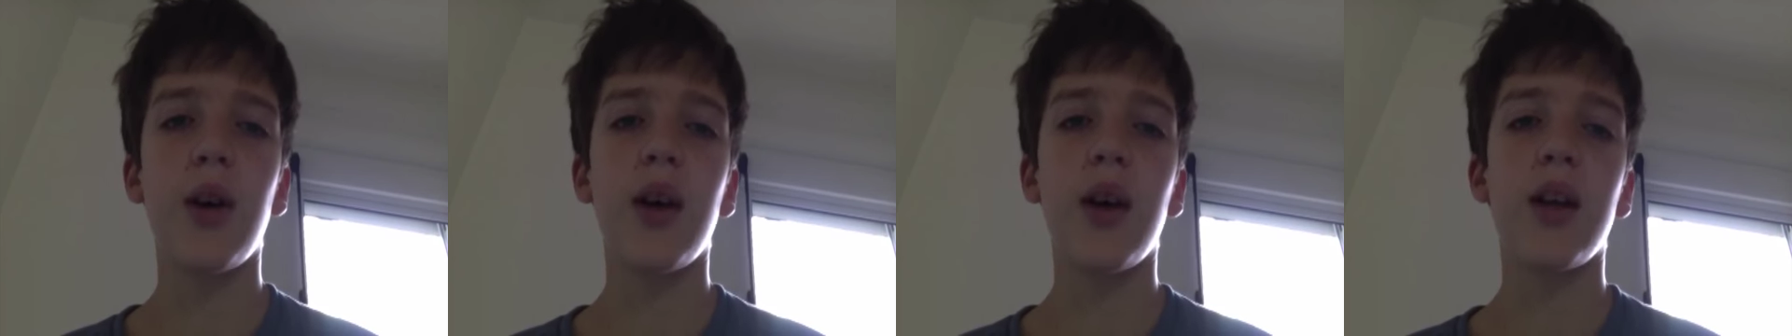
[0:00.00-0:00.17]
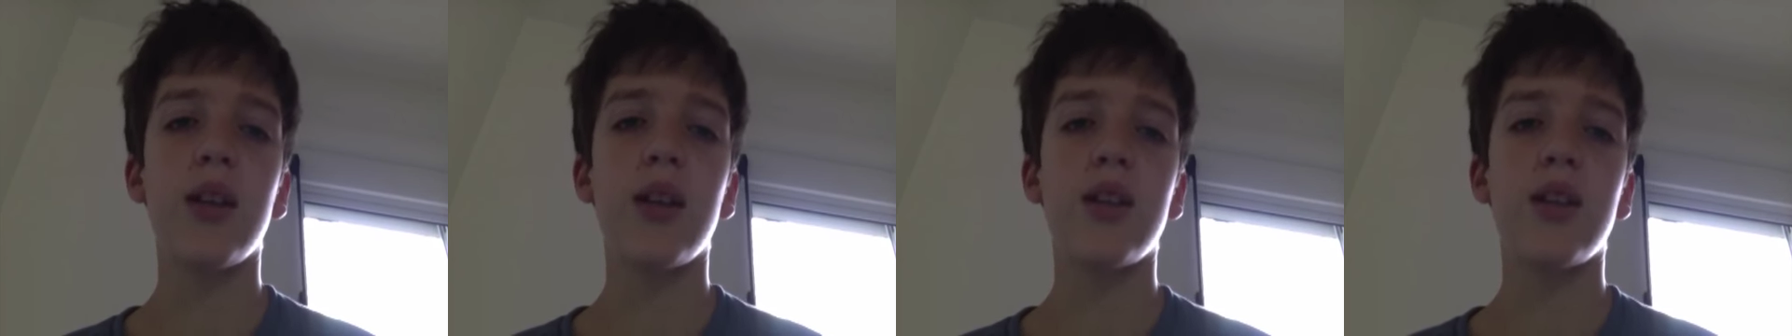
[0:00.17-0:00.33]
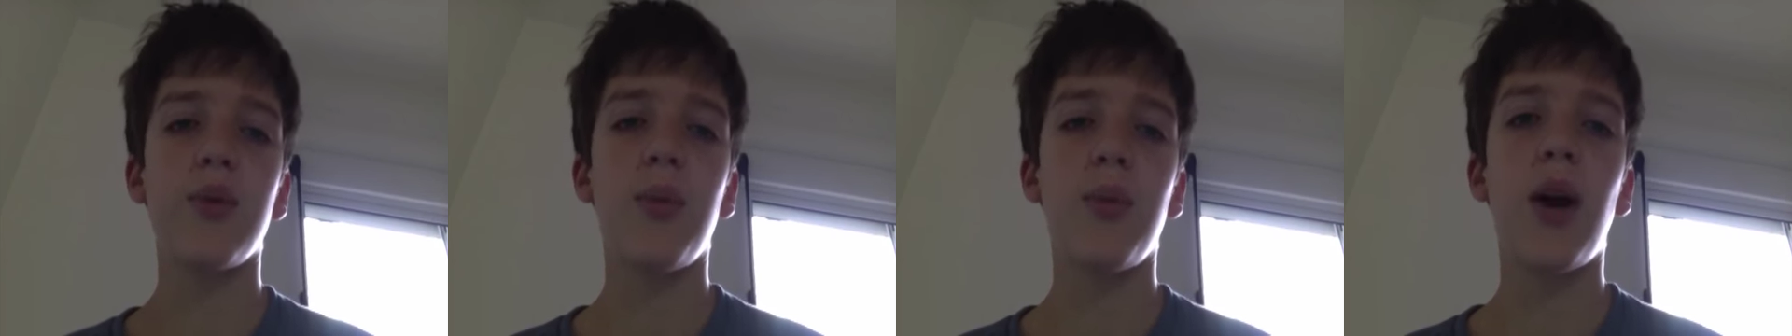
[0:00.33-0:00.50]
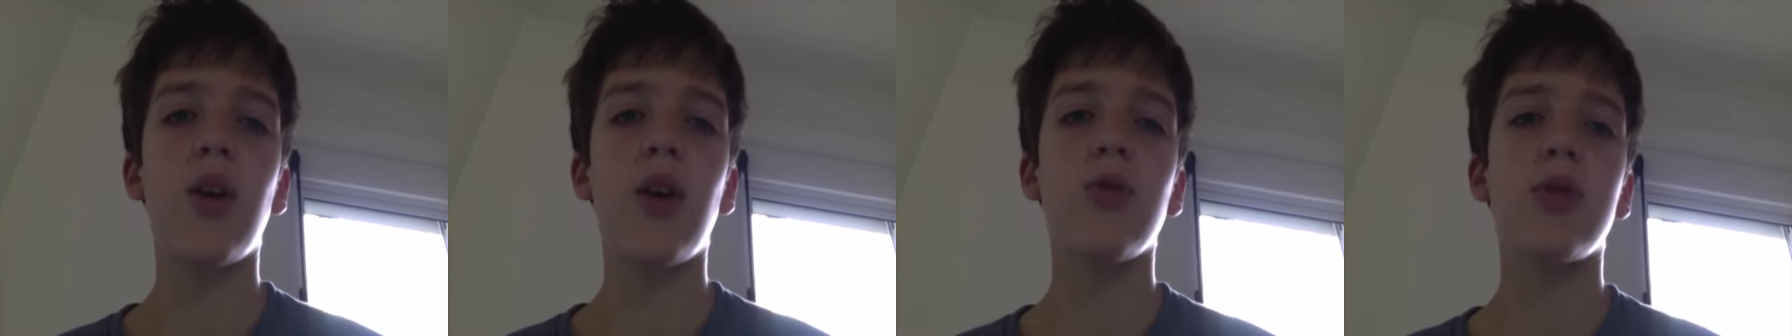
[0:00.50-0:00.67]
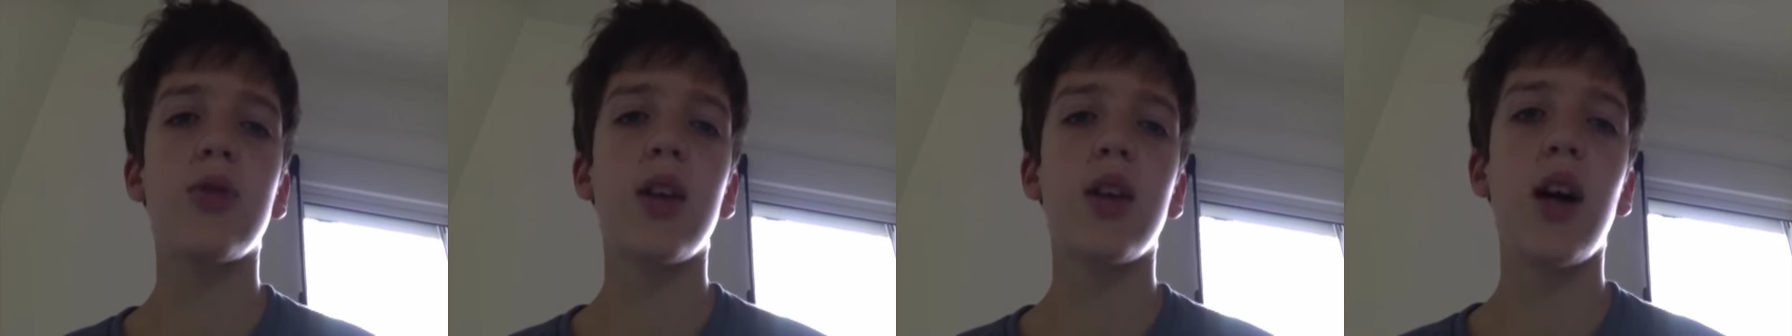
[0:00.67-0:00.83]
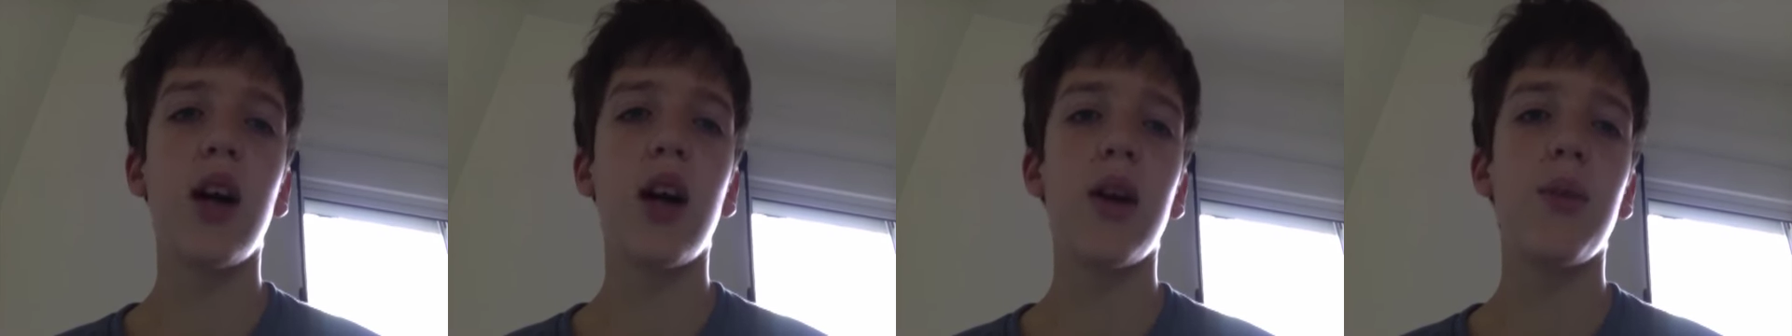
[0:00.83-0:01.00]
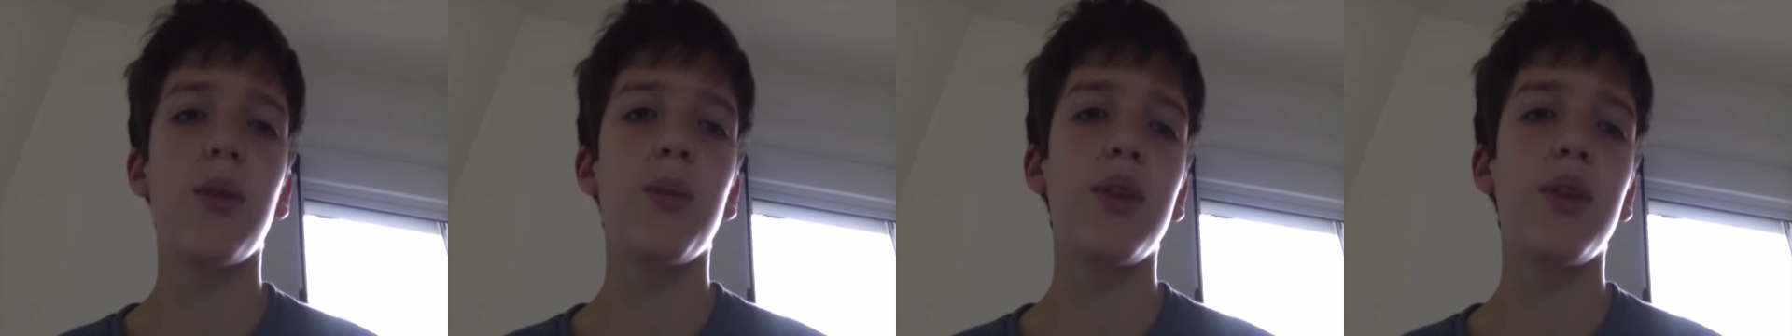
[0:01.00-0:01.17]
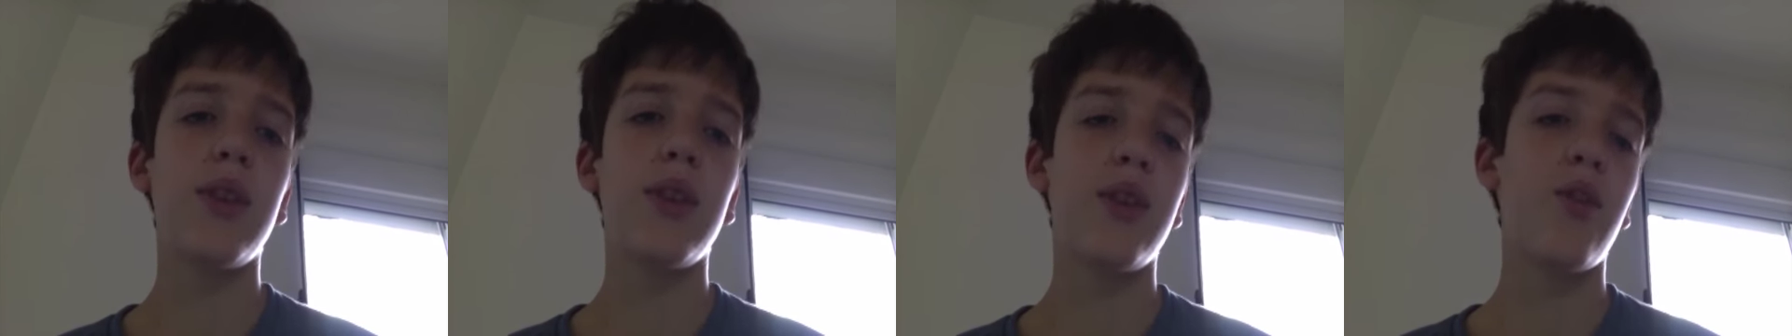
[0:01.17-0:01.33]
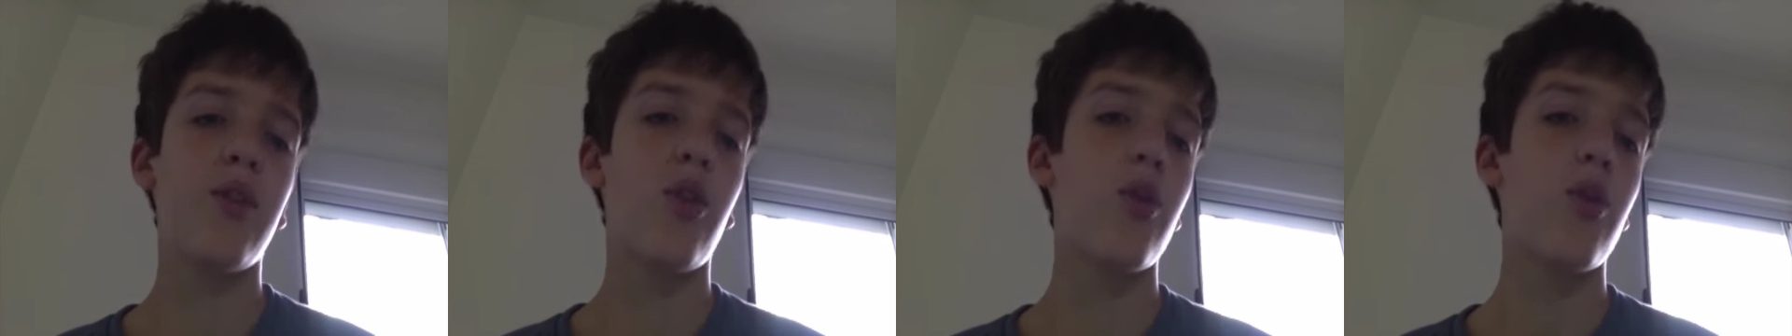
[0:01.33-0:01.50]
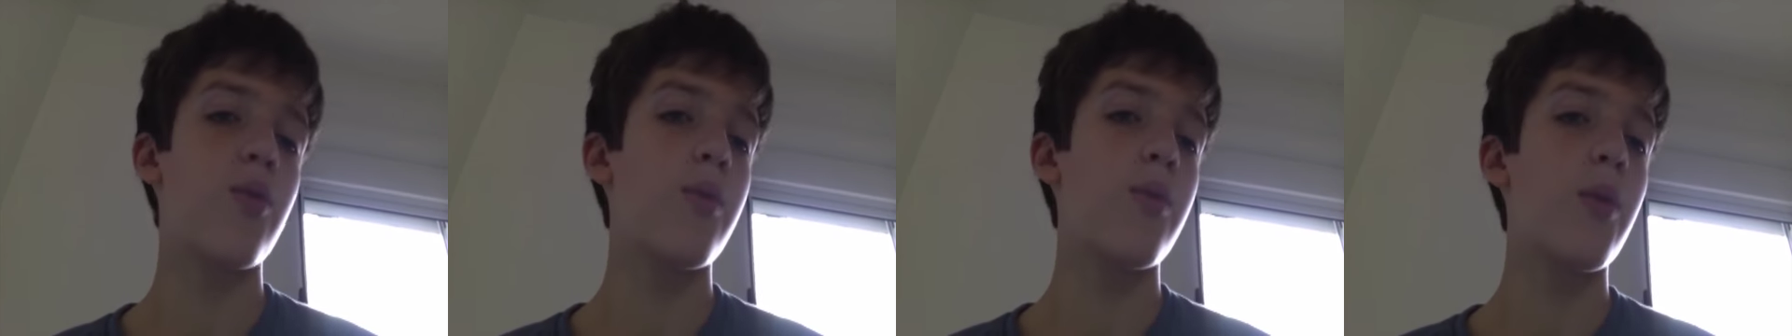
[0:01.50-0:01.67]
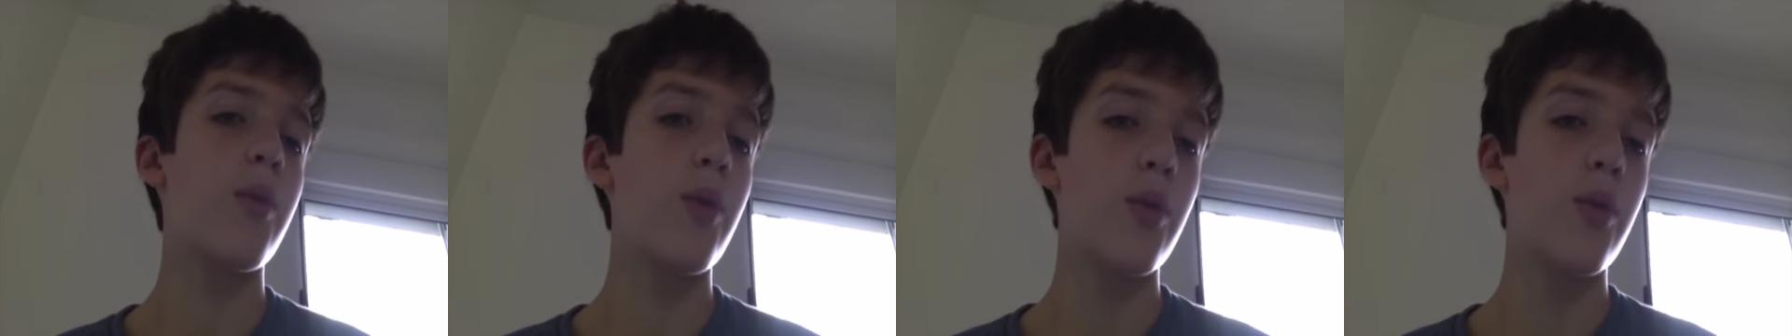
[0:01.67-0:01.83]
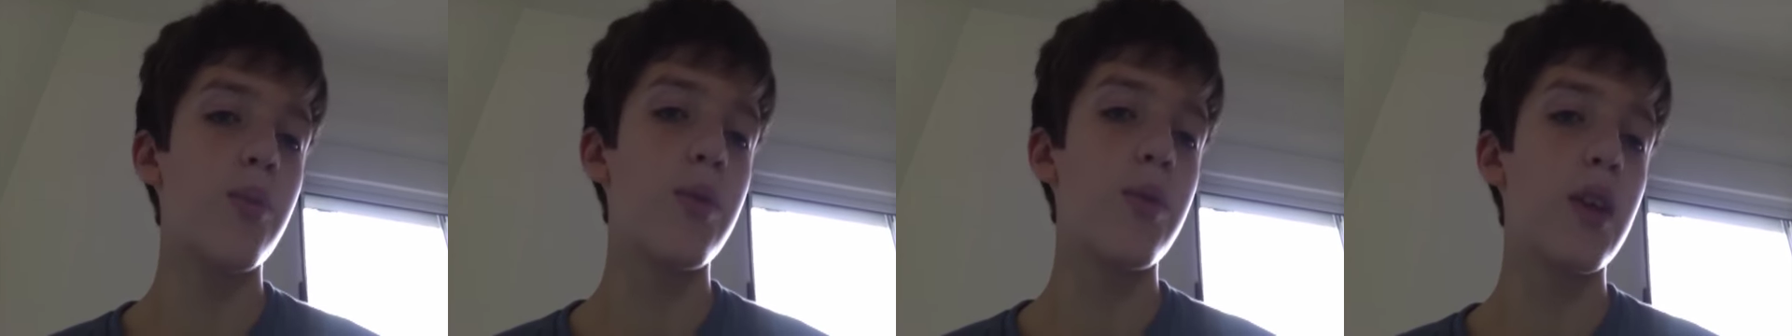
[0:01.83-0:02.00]
it's about time there are
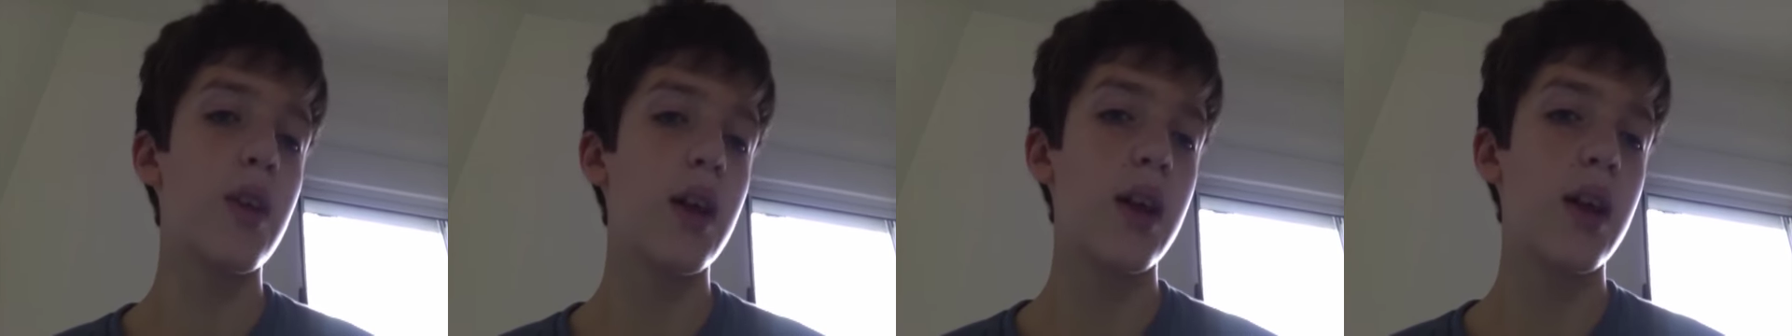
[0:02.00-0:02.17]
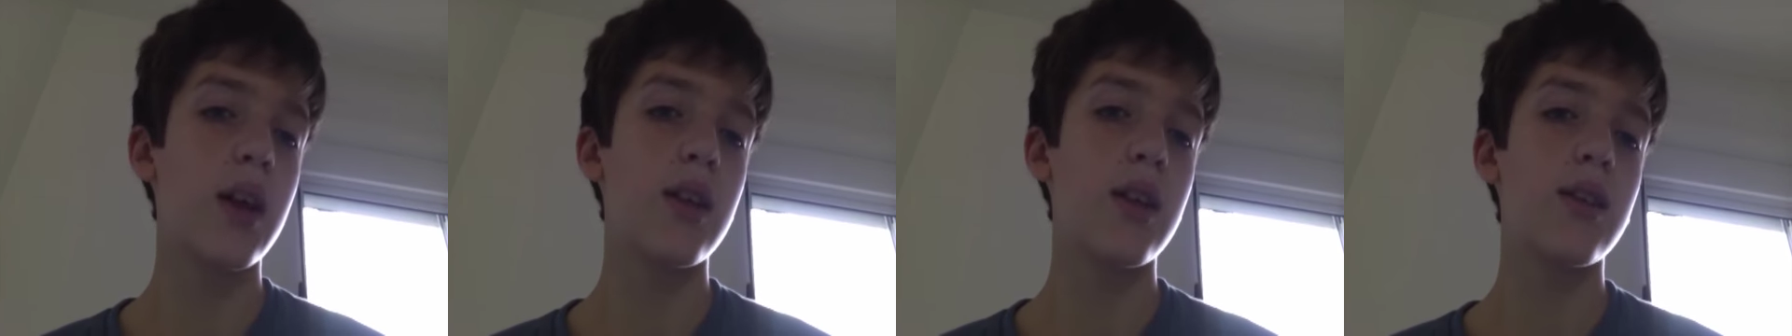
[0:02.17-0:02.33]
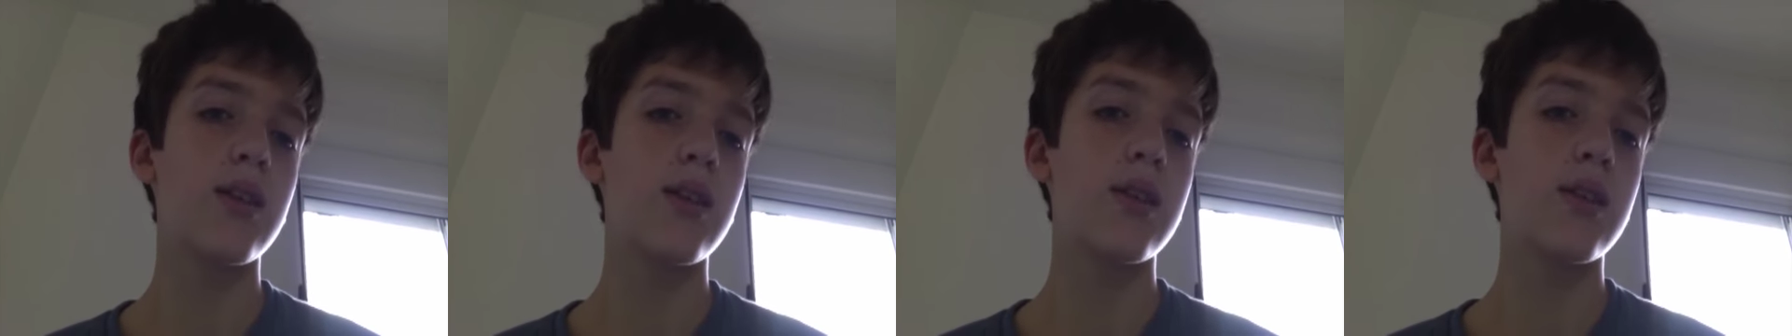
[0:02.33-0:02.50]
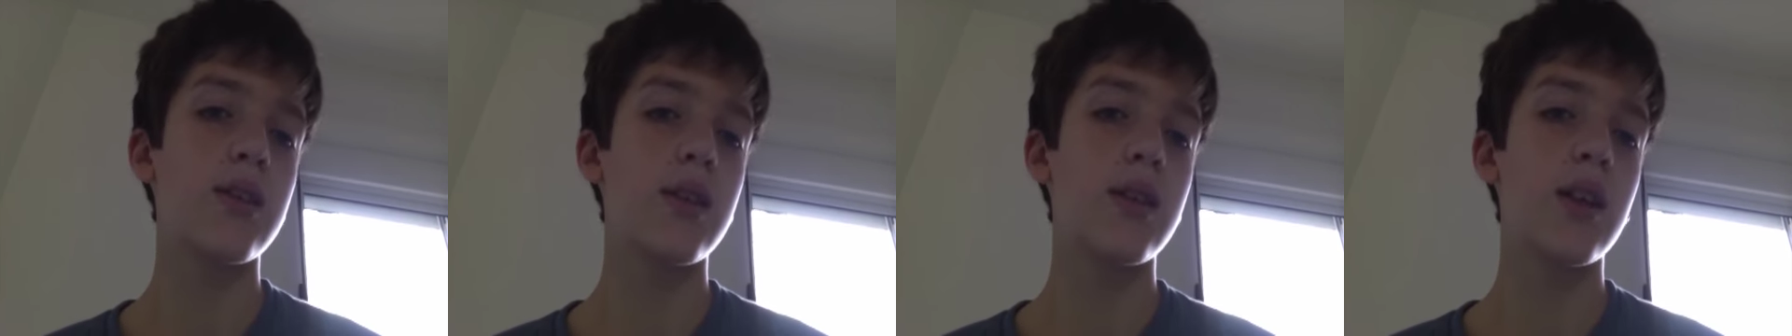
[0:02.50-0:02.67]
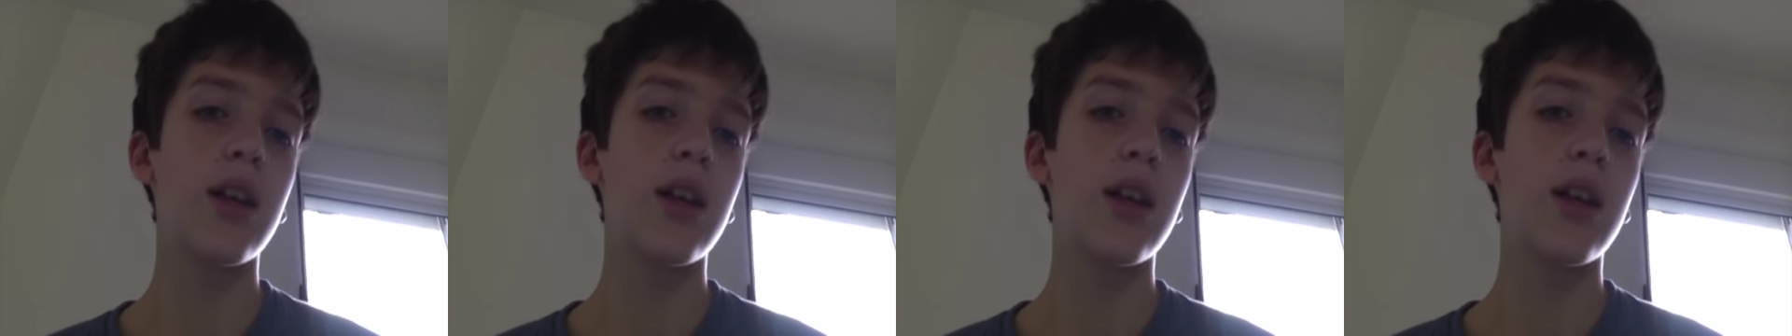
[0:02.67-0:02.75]
more plants